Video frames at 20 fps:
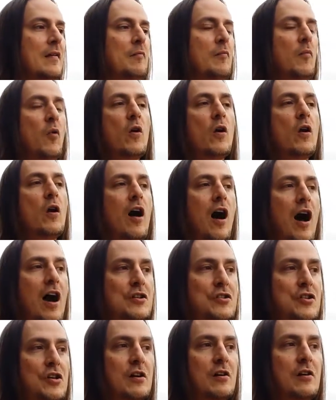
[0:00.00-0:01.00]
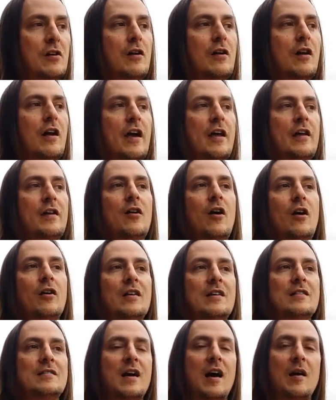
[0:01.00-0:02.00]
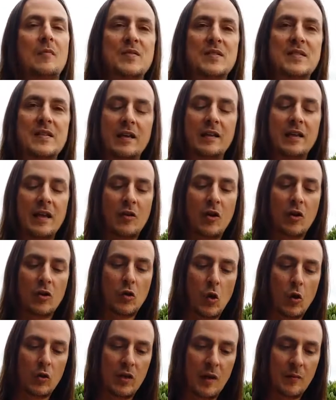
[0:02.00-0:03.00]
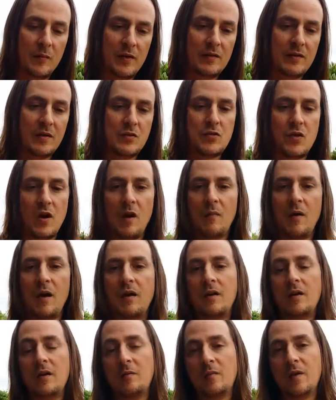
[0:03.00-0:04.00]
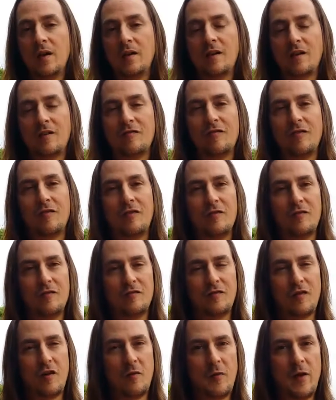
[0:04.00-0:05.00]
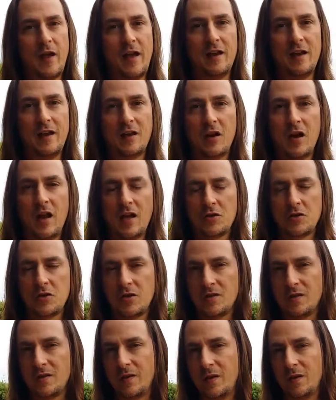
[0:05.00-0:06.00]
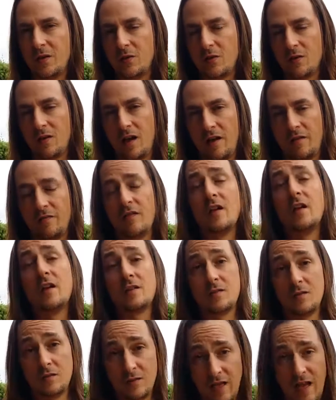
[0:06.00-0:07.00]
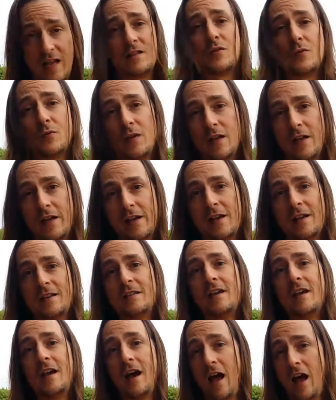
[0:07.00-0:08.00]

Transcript: more logical and not as upset and not caught up in the drama be careful from any clashes in your life. So that's really it.